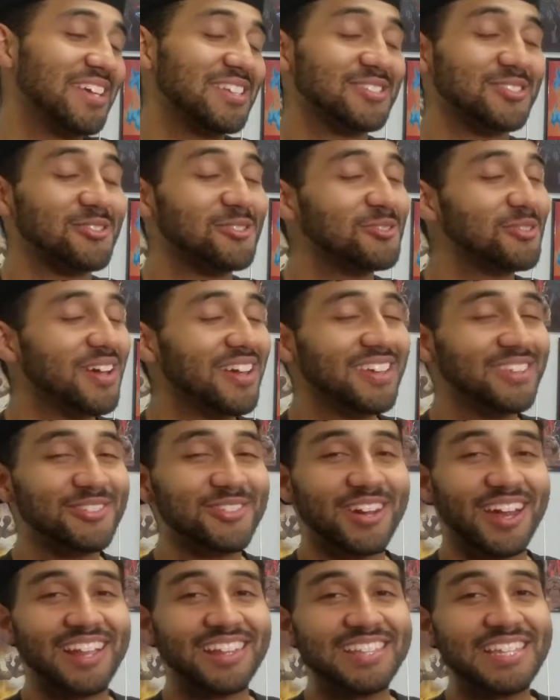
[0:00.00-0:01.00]
so, hey,
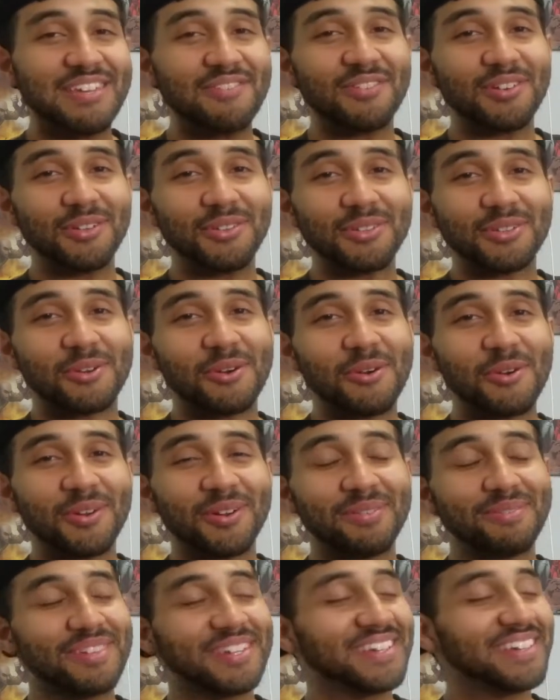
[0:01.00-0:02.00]
you got to leave it on the
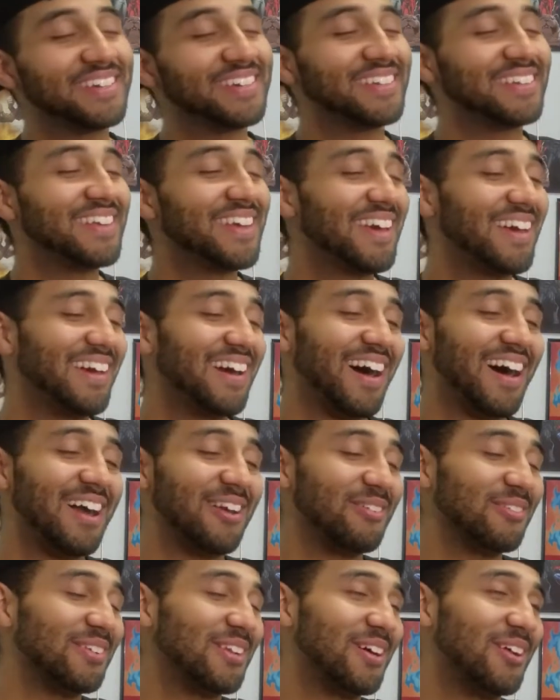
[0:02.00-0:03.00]
court, man.
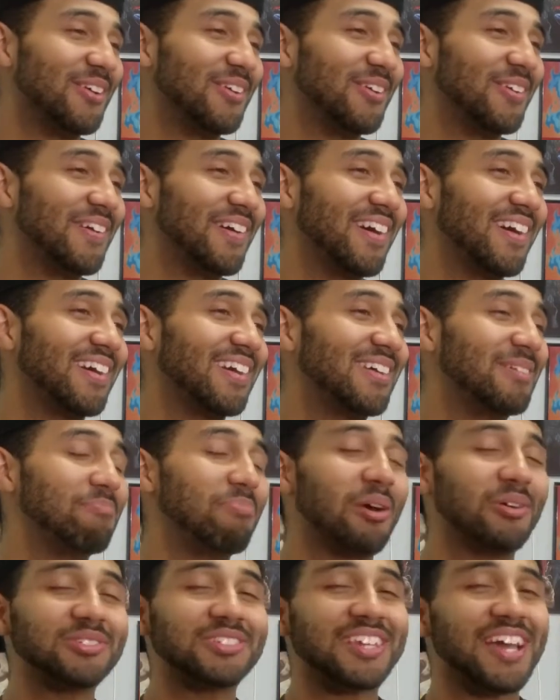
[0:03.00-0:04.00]
I don't know. Uh,
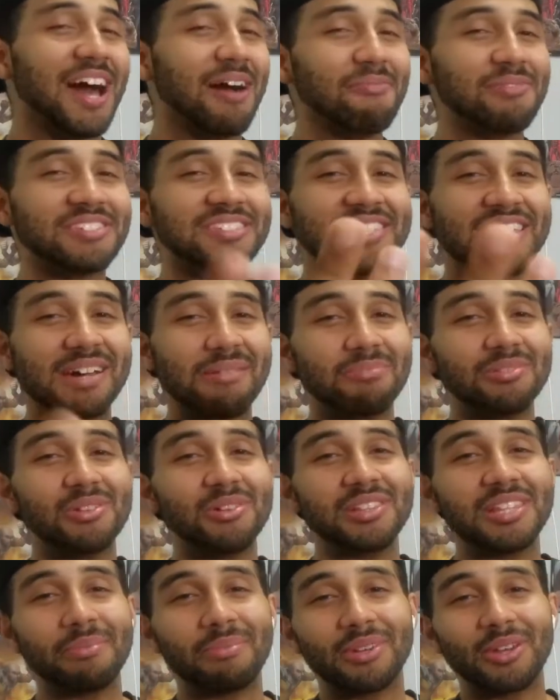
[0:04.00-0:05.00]
post your comments down
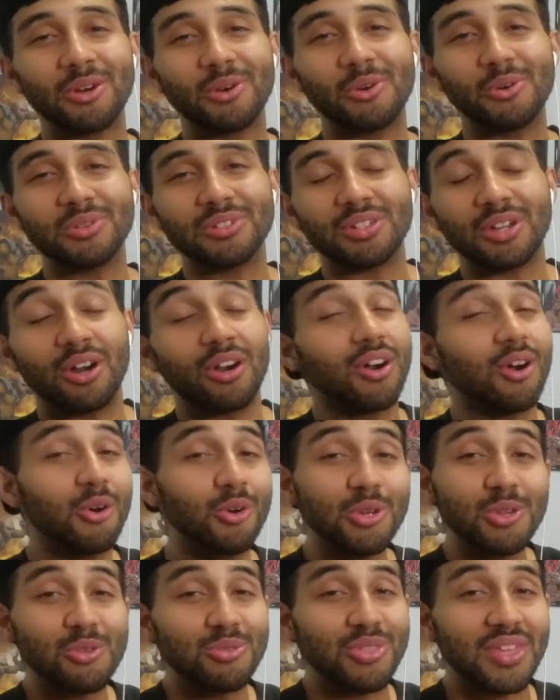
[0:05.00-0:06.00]
below. Let me know who uh,
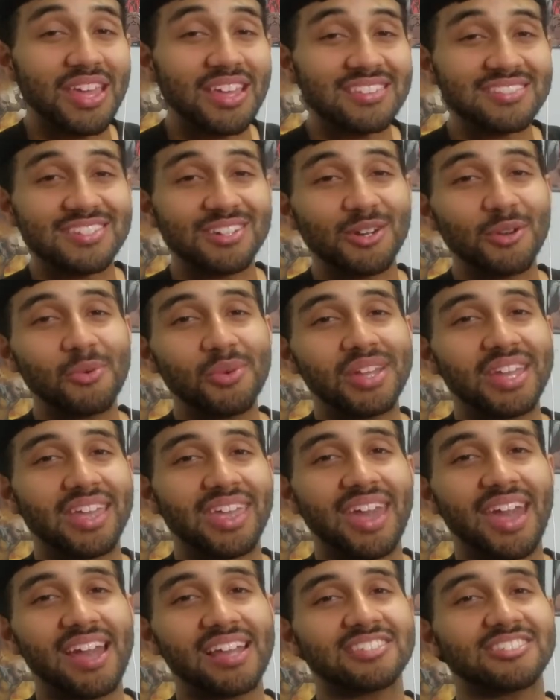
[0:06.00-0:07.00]
who do you think is going to
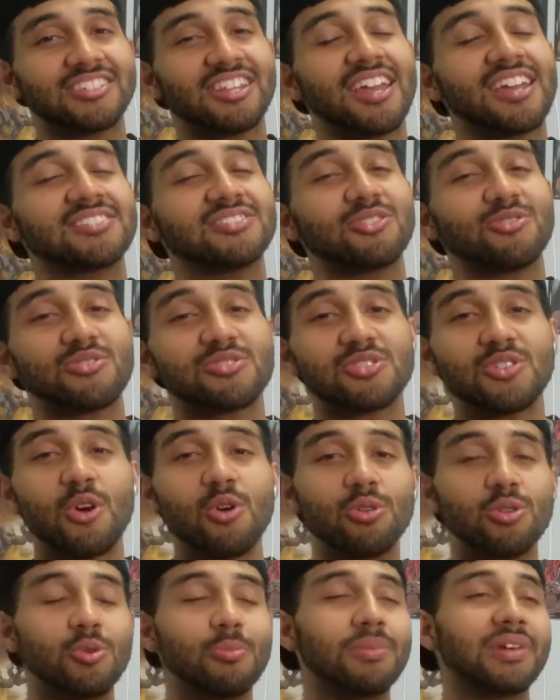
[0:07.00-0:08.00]
win, Cash Nasty or
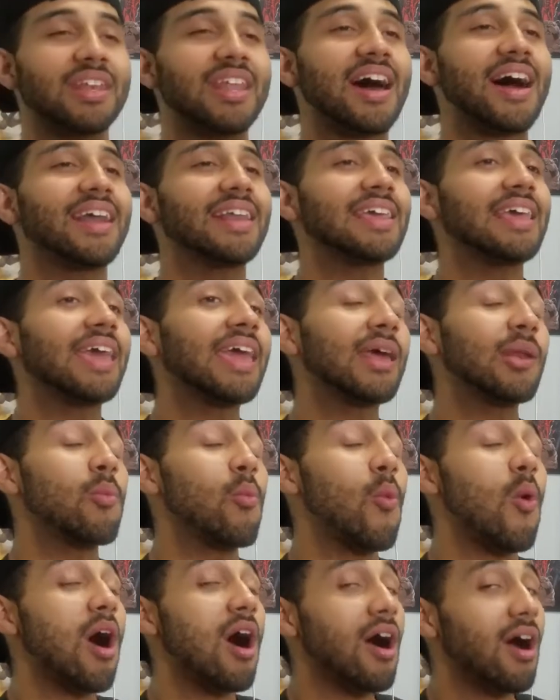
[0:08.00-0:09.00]
Soul Illuminati,
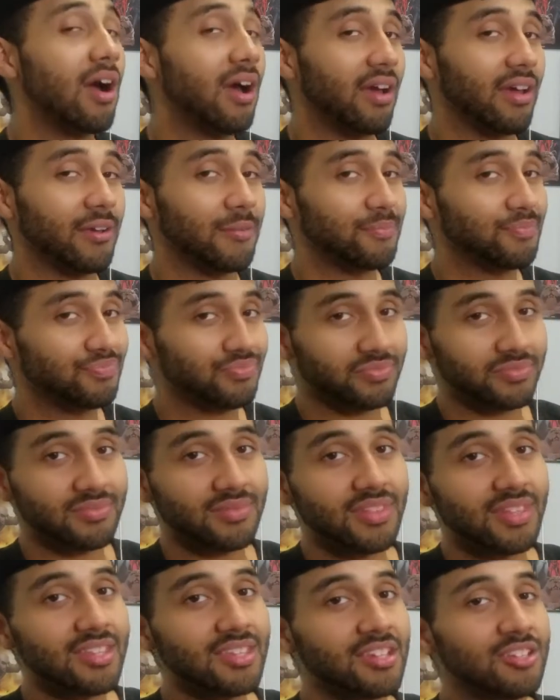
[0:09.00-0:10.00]
and why?
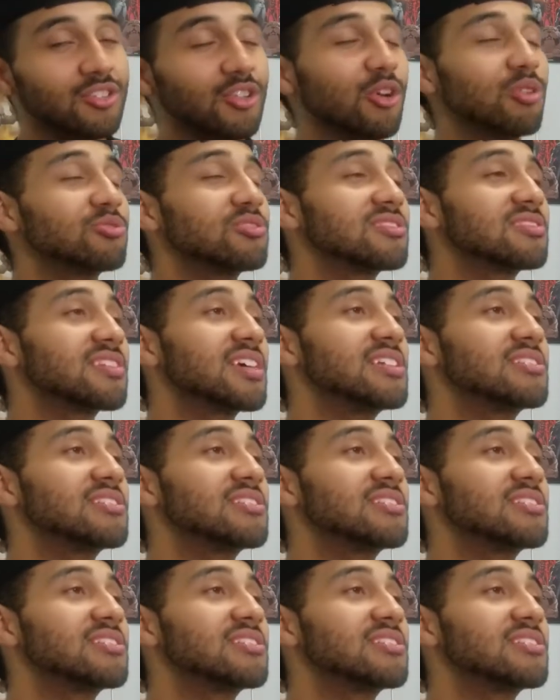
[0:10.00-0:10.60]
Don't just